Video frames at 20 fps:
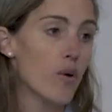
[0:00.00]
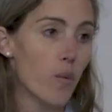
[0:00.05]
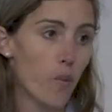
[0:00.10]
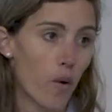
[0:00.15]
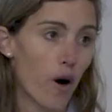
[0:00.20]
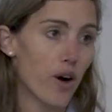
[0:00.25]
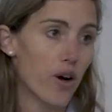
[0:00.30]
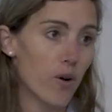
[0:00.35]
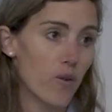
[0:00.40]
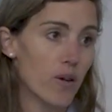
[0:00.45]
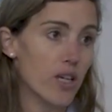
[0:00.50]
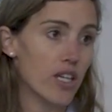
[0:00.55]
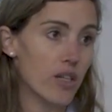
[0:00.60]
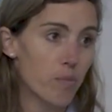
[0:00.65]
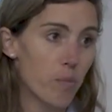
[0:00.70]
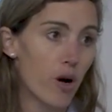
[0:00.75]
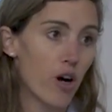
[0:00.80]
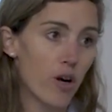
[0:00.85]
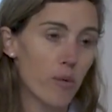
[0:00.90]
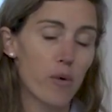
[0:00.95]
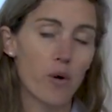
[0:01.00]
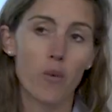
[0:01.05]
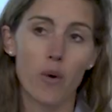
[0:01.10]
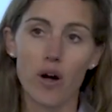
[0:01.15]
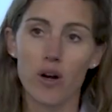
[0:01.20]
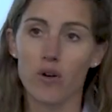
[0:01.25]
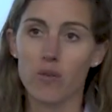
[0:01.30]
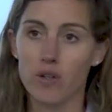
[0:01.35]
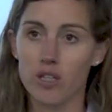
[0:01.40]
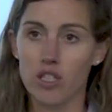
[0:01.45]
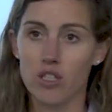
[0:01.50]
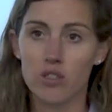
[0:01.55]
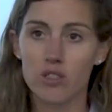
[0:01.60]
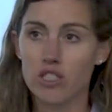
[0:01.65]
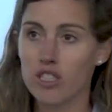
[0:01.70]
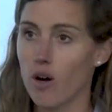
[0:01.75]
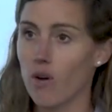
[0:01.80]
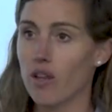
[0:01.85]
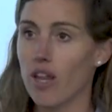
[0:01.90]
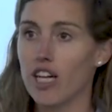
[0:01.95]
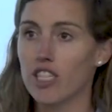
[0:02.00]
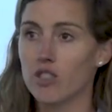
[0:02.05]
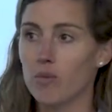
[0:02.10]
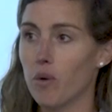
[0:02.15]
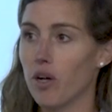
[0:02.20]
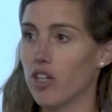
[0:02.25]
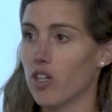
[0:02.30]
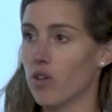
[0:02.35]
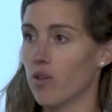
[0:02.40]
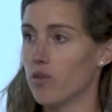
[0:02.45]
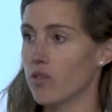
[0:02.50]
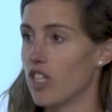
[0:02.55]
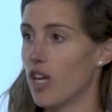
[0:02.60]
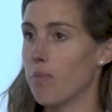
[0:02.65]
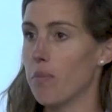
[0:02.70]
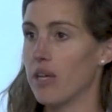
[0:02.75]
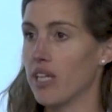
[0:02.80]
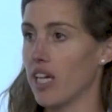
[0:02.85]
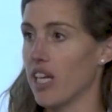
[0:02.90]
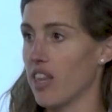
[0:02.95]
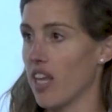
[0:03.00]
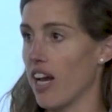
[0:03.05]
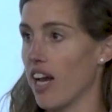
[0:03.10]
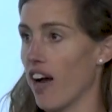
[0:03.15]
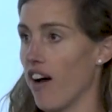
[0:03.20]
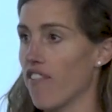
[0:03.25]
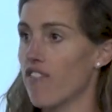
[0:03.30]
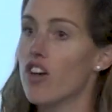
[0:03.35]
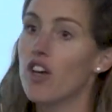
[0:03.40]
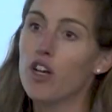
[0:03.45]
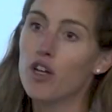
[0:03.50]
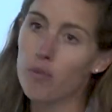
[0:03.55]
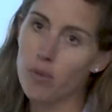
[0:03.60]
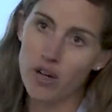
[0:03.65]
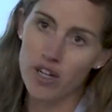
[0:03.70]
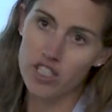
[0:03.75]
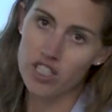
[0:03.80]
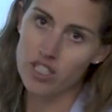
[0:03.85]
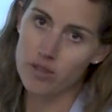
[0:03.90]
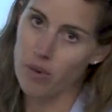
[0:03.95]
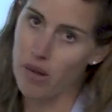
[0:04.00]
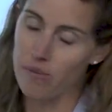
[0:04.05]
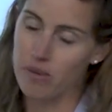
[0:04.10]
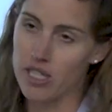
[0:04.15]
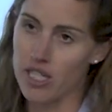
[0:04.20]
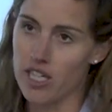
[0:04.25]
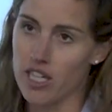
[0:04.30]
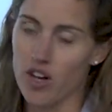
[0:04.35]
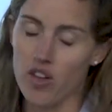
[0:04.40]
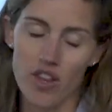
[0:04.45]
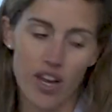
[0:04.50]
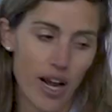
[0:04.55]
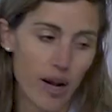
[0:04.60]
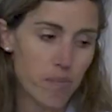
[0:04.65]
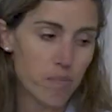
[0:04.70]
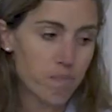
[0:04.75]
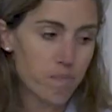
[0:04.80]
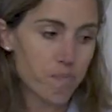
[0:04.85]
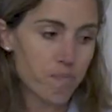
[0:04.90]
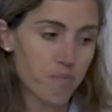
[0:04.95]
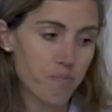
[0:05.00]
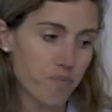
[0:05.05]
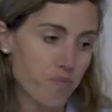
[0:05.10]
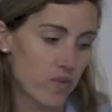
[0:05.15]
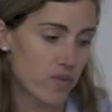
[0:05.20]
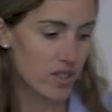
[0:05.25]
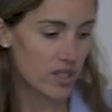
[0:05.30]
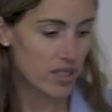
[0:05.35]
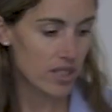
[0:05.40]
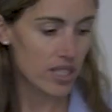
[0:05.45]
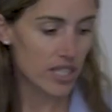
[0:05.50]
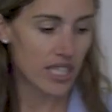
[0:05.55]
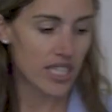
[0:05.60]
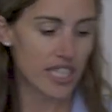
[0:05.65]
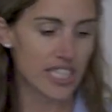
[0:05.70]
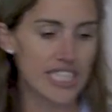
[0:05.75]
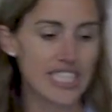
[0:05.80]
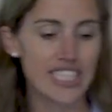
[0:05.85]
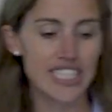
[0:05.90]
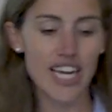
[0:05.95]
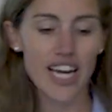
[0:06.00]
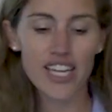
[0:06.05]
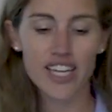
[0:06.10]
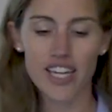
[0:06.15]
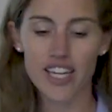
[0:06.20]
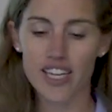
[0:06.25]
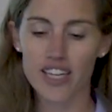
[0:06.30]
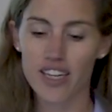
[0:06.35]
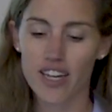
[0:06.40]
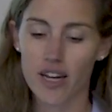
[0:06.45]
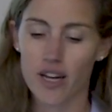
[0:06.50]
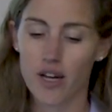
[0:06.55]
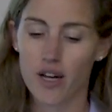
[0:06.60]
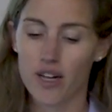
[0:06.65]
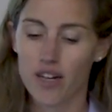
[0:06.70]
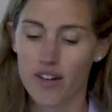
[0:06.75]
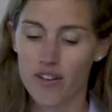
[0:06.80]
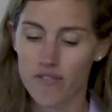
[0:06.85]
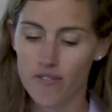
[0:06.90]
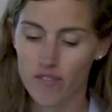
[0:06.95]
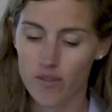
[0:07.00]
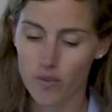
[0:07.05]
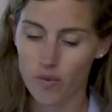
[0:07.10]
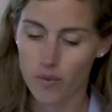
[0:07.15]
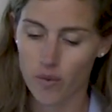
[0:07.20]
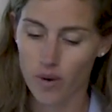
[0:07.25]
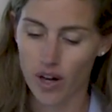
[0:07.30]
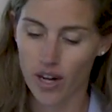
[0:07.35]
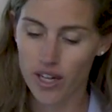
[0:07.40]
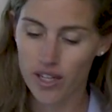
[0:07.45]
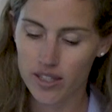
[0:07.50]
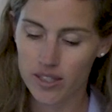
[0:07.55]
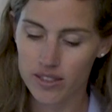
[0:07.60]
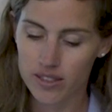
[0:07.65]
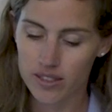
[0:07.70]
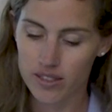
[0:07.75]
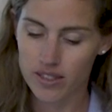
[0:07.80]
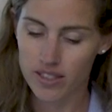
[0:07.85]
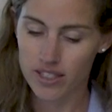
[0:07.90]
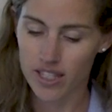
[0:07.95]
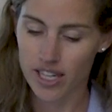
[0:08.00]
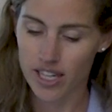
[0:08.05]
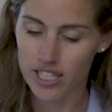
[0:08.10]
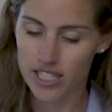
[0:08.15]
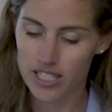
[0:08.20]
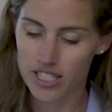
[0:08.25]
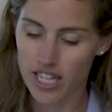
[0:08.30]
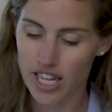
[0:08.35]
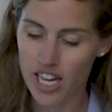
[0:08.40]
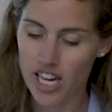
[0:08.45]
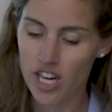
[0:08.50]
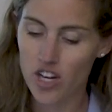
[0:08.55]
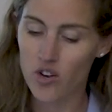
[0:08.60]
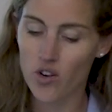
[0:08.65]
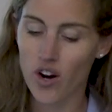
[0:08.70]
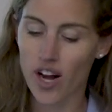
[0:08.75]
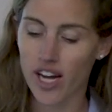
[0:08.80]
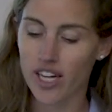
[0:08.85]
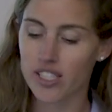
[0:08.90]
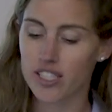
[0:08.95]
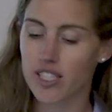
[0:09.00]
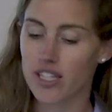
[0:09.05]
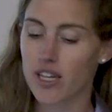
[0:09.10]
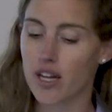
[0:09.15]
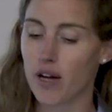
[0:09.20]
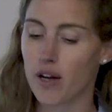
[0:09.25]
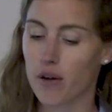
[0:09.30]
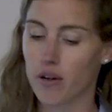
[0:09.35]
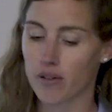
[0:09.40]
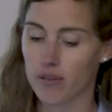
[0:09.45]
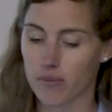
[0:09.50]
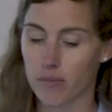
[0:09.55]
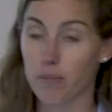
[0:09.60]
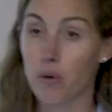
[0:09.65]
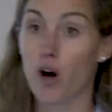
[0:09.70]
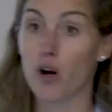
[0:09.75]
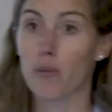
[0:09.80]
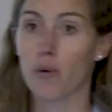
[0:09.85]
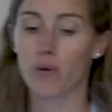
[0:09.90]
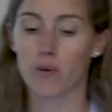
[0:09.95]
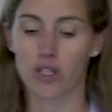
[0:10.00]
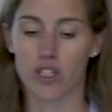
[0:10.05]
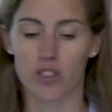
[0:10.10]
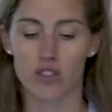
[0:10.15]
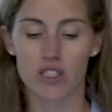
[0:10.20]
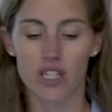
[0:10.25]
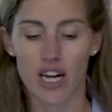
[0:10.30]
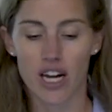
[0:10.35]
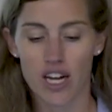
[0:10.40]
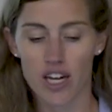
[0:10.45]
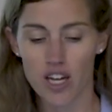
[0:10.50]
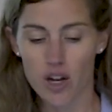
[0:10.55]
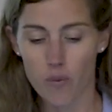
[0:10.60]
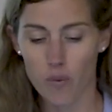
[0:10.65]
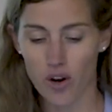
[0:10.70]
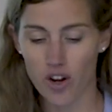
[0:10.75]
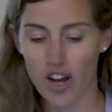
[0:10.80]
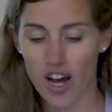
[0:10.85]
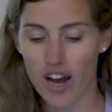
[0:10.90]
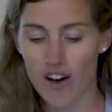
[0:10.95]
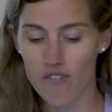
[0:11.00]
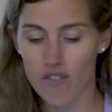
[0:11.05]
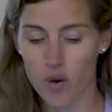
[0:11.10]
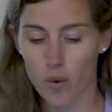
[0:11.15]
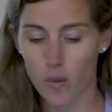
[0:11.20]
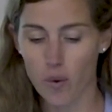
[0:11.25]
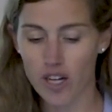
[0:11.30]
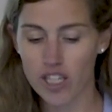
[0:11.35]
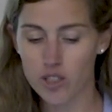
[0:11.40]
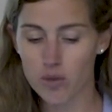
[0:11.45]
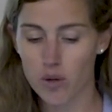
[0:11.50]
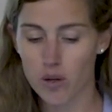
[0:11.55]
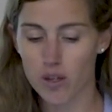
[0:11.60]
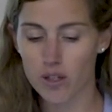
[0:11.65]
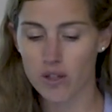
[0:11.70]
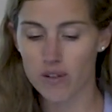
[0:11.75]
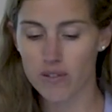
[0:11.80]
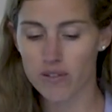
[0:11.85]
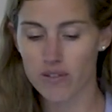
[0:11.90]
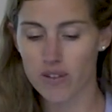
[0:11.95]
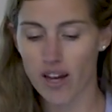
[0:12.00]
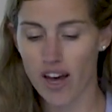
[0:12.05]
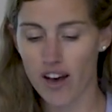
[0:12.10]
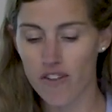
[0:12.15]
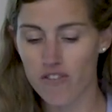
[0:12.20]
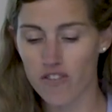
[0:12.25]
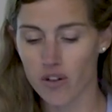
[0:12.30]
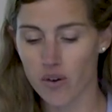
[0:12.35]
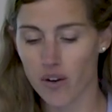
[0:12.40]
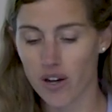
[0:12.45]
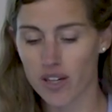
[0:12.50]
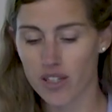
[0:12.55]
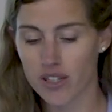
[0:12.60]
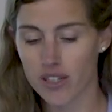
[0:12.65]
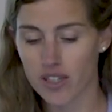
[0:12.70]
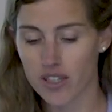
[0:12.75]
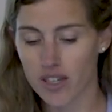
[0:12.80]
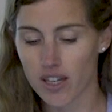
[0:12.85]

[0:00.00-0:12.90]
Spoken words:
potable water reuse. So that's what you typically think of. You probably just maybe didn't know the name. The second one is indirect potable reuse, where you have the wastewater effluent